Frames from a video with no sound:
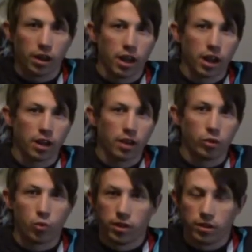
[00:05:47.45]
and
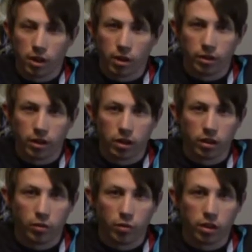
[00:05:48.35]
Twintelle
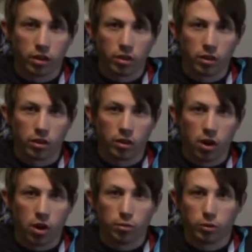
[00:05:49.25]
did with their
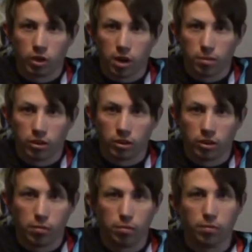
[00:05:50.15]
ARMS championship.